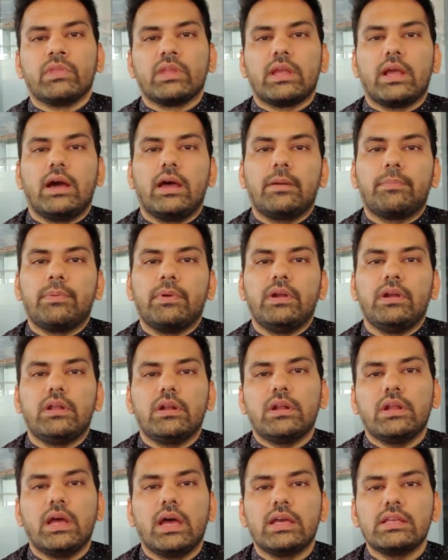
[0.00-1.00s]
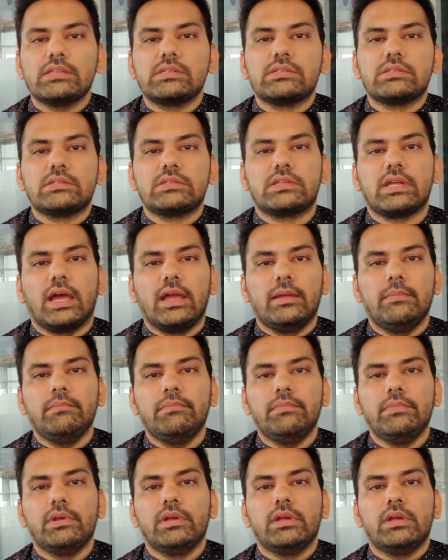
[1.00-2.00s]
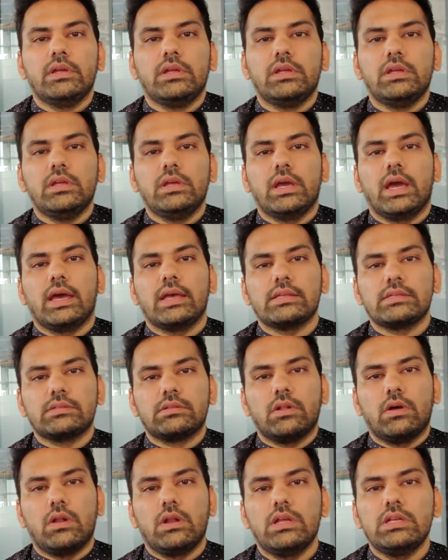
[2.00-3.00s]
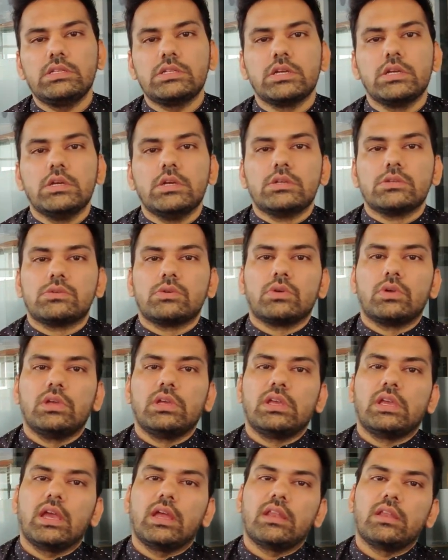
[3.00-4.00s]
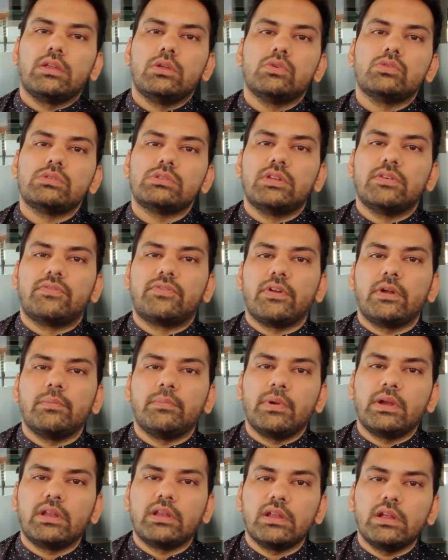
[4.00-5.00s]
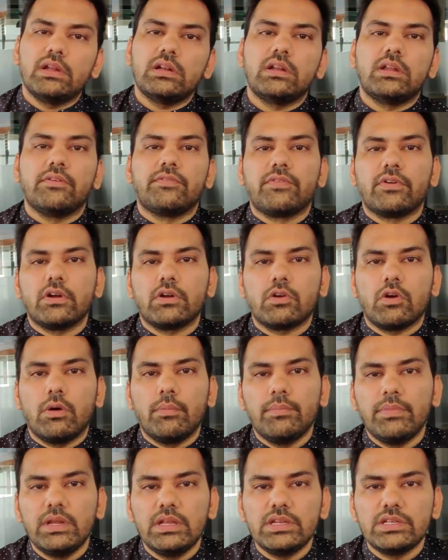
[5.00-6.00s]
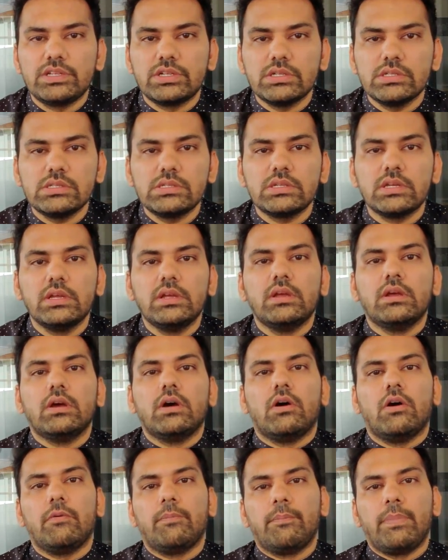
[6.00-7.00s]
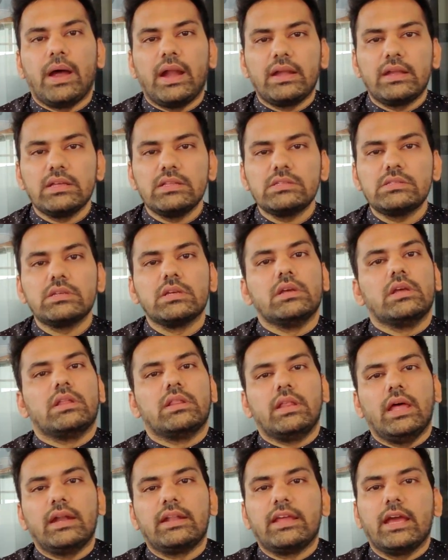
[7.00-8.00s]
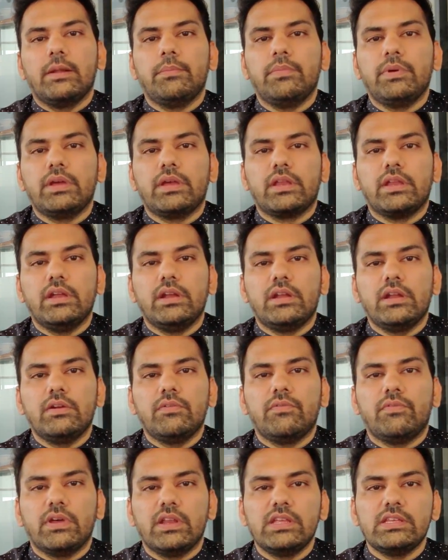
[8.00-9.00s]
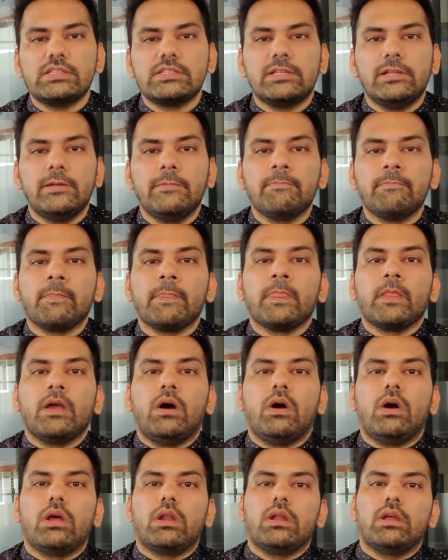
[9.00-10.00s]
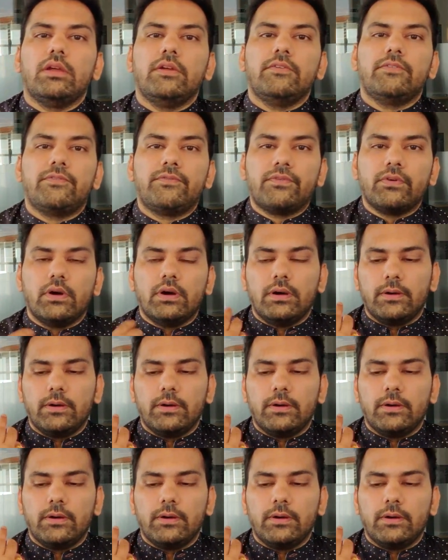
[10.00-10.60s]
carpenter has time, he has knowledge, so he can use different material, different combinations of patterns that can be created very easily. Or if